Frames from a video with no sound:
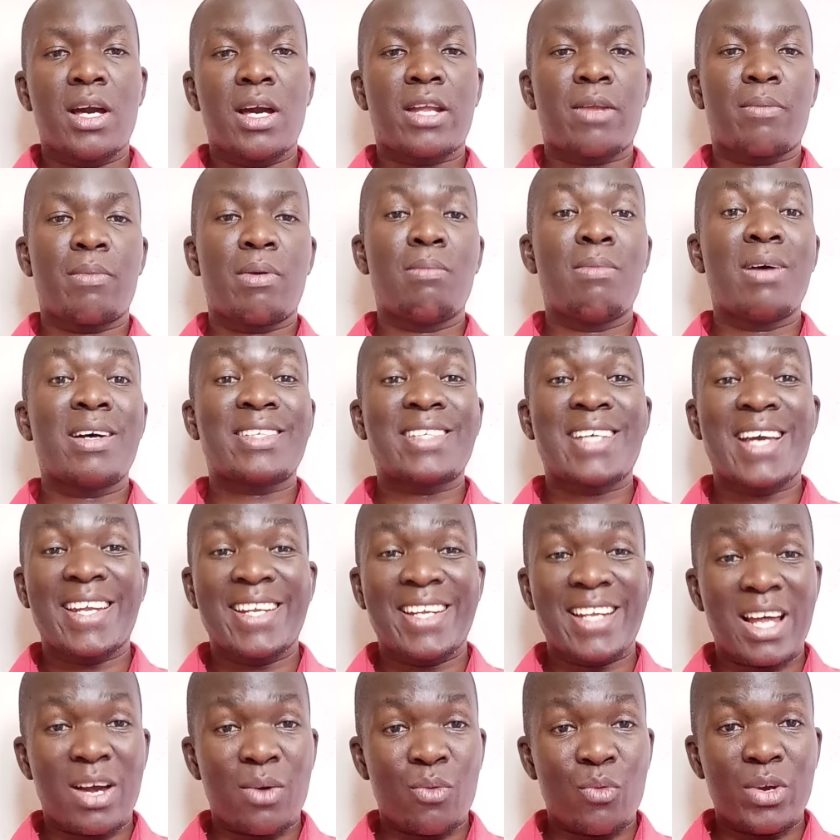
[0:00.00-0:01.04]
Remember,
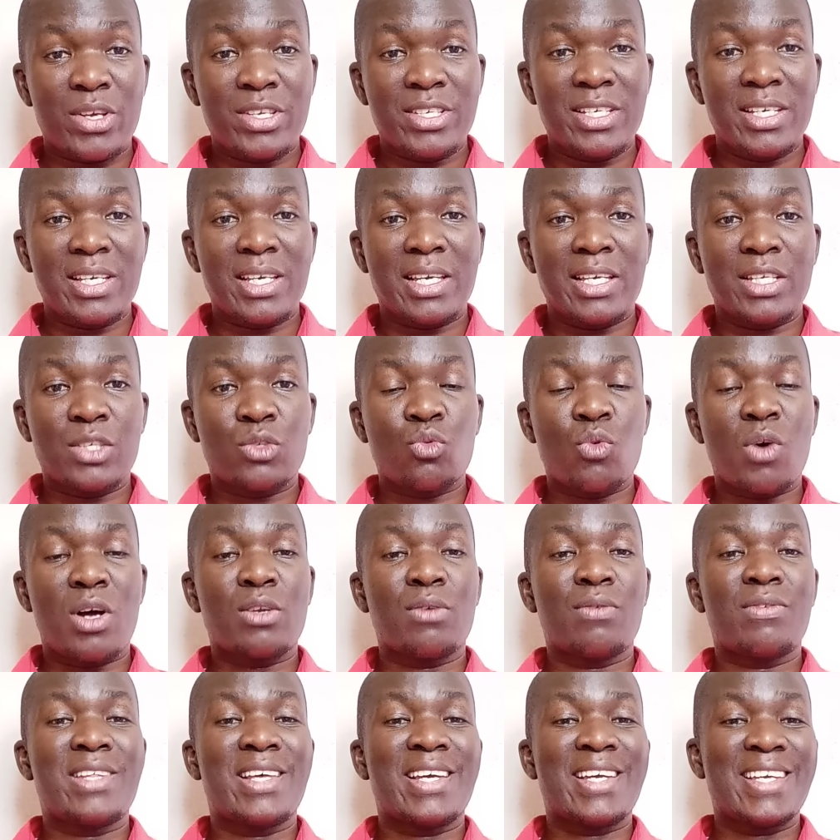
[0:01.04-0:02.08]
sign language is one
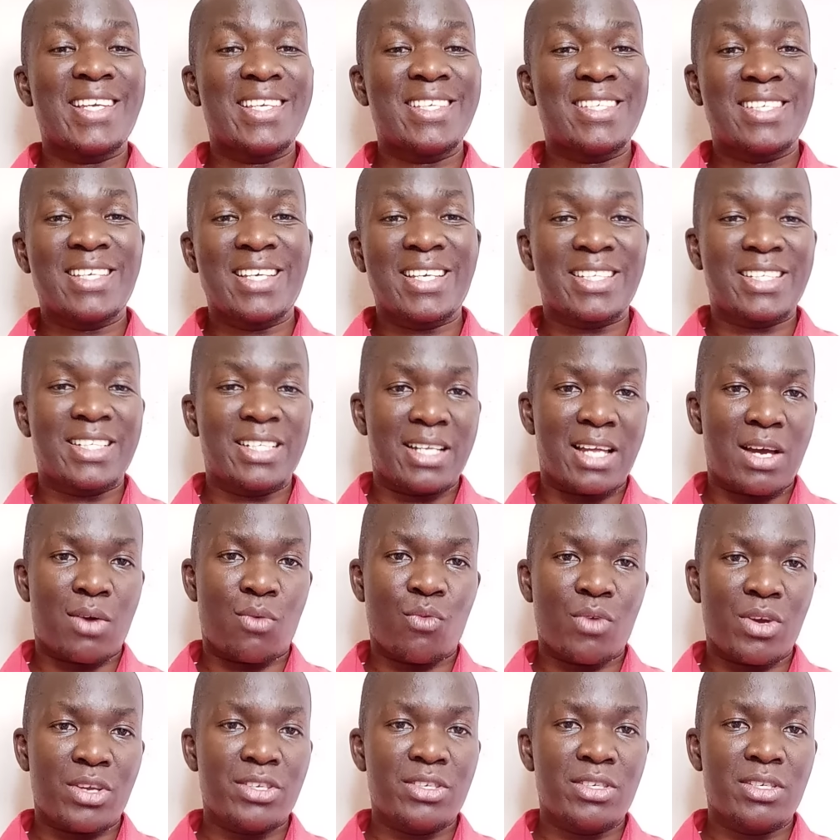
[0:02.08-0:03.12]
of the easiest
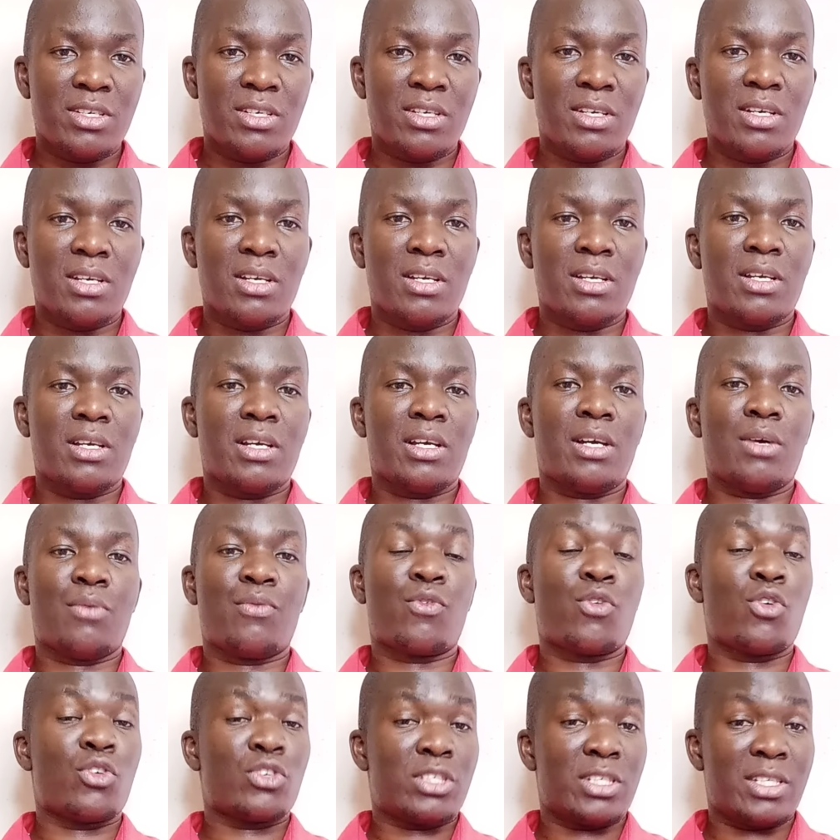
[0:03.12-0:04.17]
language, of
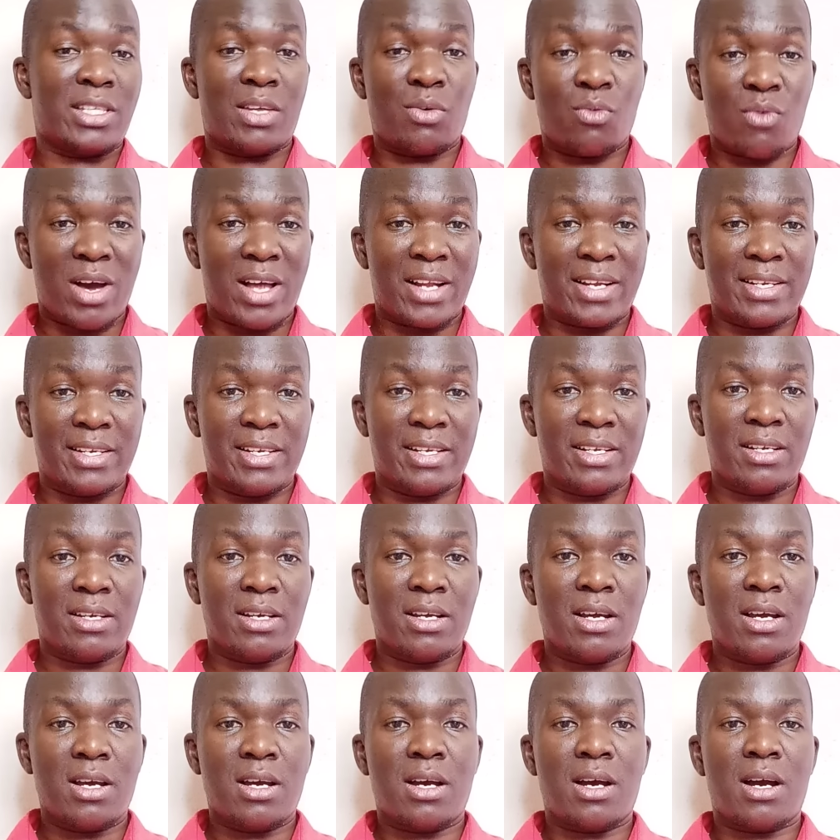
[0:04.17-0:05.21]
course, in the world,
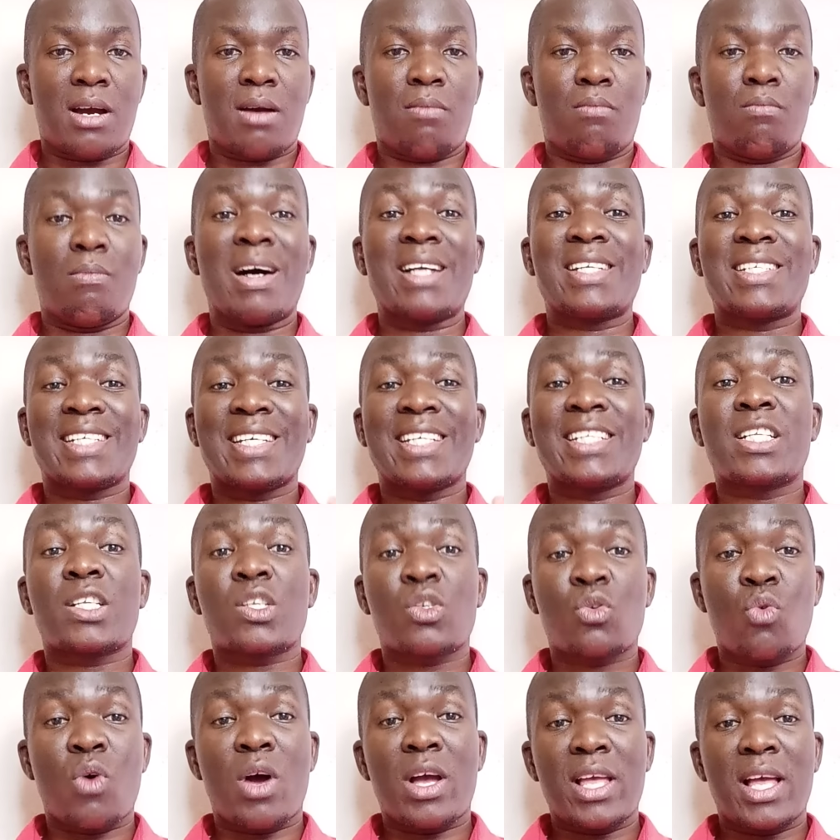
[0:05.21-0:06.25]
but it
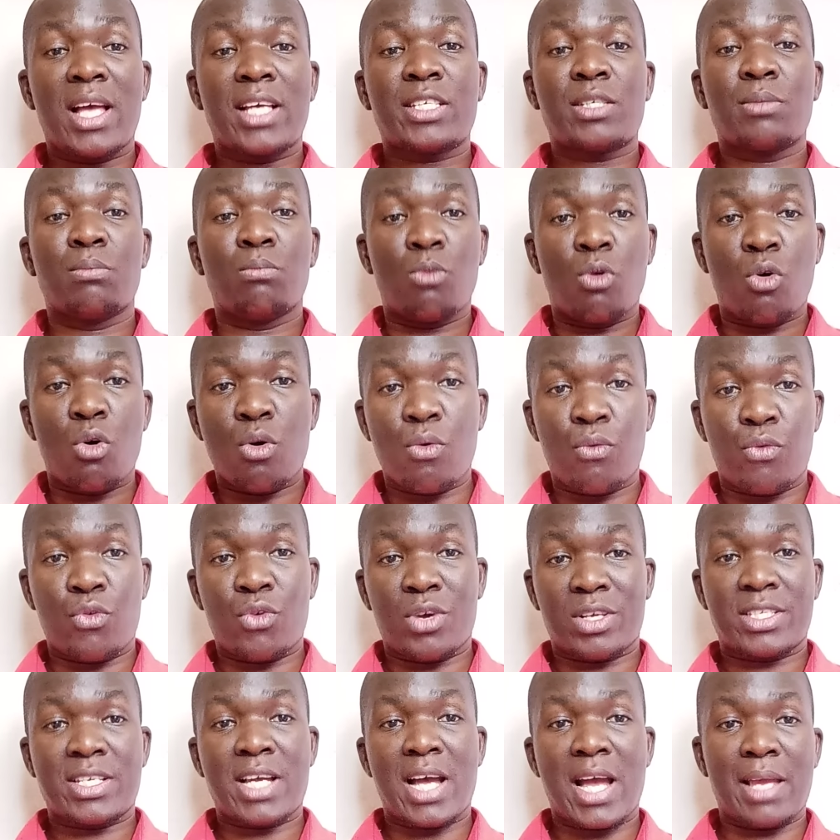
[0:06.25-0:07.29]
requires more of
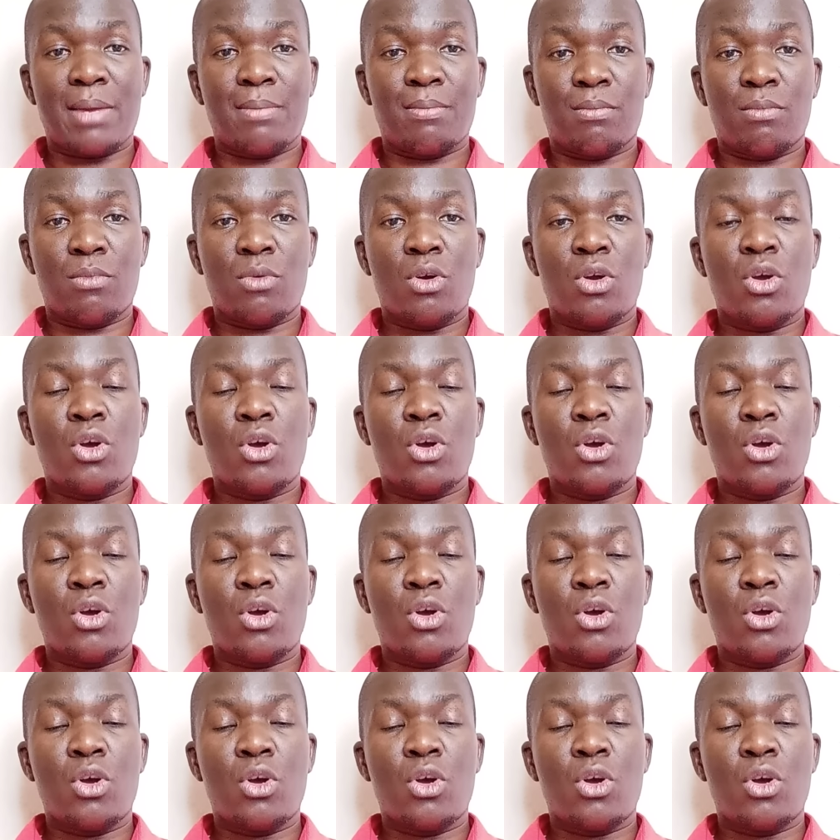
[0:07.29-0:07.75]
your time.